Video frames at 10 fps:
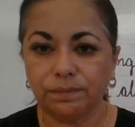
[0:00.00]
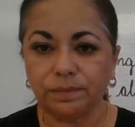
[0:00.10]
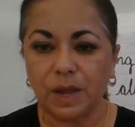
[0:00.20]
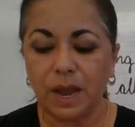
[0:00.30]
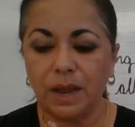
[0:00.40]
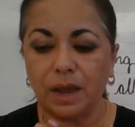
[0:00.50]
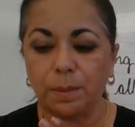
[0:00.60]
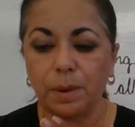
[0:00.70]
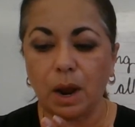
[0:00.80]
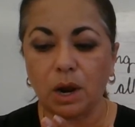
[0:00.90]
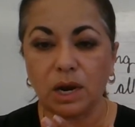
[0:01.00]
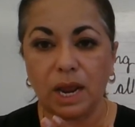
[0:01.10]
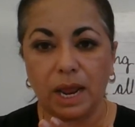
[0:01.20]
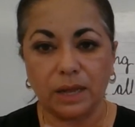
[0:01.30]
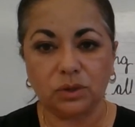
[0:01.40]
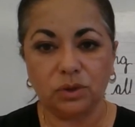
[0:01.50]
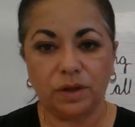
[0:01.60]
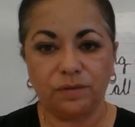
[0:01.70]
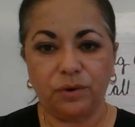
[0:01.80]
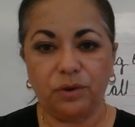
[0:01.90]
Okay, I'm not going to answer
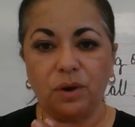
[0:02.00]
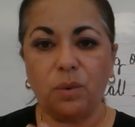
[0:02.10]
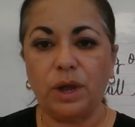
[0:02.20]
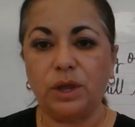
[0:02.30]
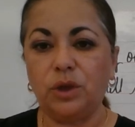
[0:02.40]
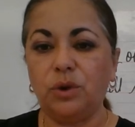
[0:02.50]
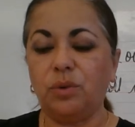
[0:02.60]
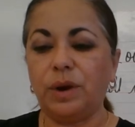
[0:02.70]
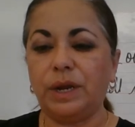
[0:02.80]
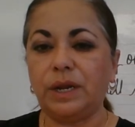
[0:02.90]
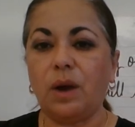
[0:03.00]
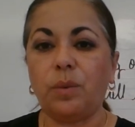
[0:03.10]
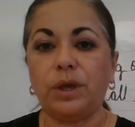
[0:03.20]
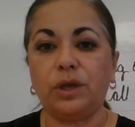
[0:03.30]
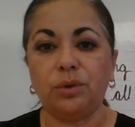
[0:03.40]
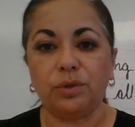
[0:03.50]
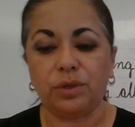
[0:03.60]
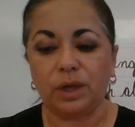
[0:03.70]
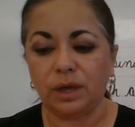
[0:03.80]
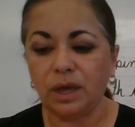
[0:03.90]
that for you. I want you to write down what you
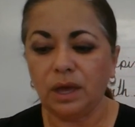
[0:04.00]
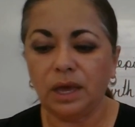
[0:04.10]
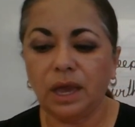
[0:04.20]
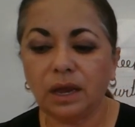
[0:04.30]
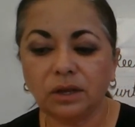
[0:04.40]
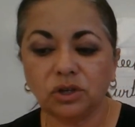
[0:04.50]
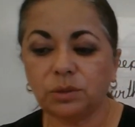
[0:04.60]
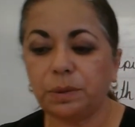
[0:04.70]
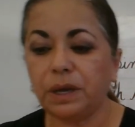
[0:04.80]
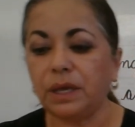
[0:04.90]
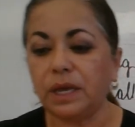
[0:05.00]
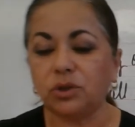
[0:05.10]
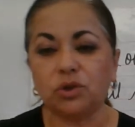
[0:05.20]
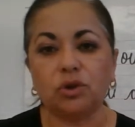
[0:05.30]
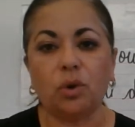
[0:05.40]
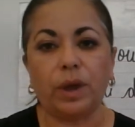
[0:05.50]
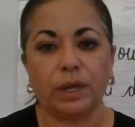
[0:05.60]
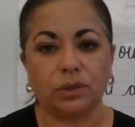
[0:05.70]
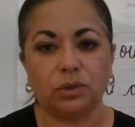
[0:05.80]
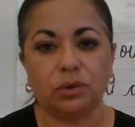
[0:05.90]
think. It can just be a yes or no
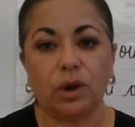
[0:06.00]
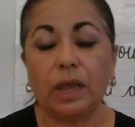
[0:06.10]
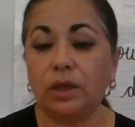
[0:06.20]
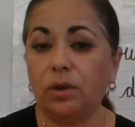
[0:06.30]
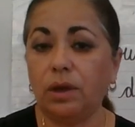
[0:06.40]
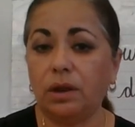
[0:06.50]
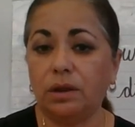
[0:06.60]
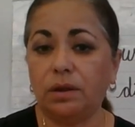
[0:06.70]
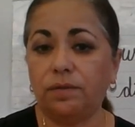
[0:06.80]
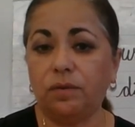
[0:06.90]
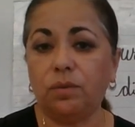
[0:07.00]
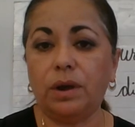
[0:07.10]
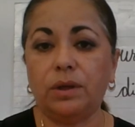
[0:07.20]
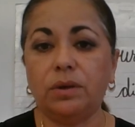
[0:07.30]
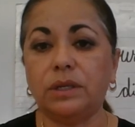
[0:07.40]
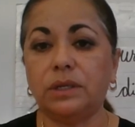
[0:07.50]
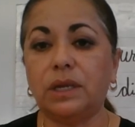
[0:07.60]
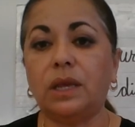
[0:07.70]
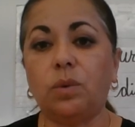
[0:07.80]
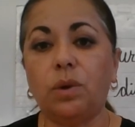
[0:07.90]
answer. And you and if you want, you can
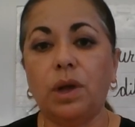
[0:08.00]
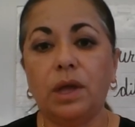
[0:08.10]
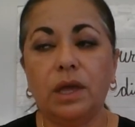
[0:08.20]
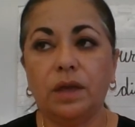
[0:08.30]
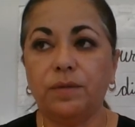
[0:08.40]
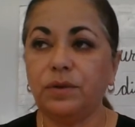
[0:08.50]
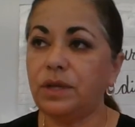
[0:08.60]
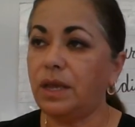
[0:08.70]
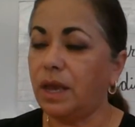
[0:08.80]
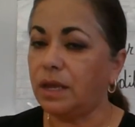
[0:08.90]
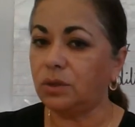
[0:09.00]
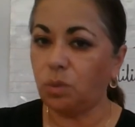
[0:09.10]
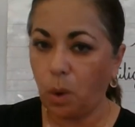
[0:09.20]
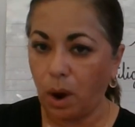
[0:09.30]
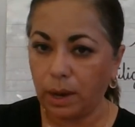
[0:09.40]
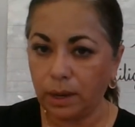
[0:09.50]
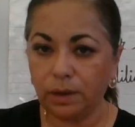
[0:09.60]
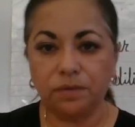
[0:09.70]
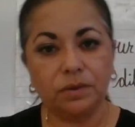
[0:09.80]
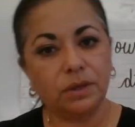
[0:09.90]
say if you say yes, why?
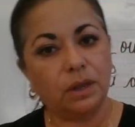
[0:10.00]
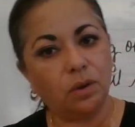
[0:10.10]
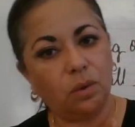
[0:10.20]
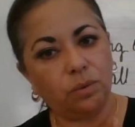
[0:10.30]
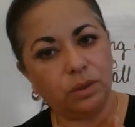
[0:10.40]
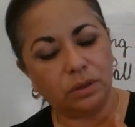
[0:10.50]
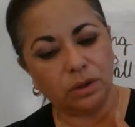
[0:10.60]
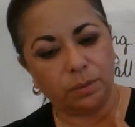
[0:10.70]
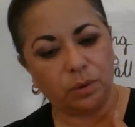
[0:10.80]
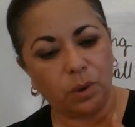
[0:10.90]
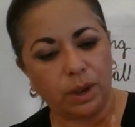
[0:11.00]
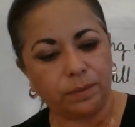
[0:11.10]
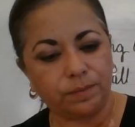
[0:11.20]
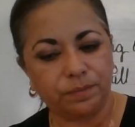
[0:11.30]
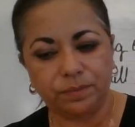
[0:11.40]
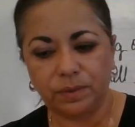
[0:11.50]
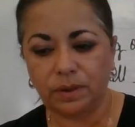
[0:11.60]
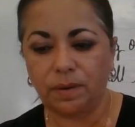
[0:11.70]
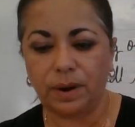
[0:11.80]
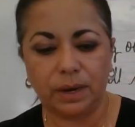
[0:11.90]
If you say no, then tell me why.
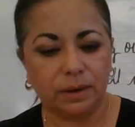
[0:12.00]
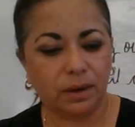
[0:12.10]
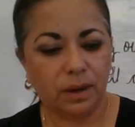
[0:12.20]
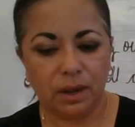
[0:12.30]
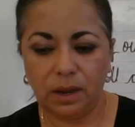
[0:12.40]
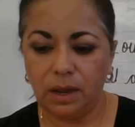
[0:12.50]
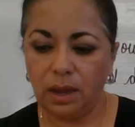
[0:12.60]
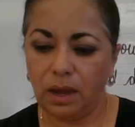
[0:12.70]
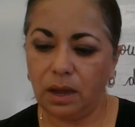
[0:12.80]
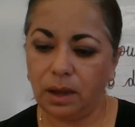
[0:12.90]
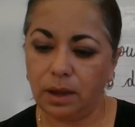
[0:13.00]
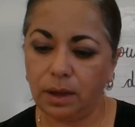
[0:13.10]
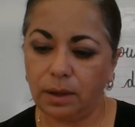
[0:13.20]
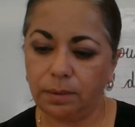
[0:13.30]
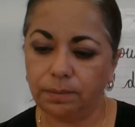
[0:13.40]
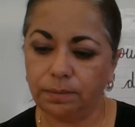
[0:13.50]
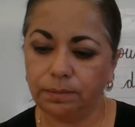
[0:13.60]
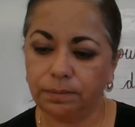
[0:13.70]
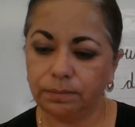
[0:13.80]
All right? Um,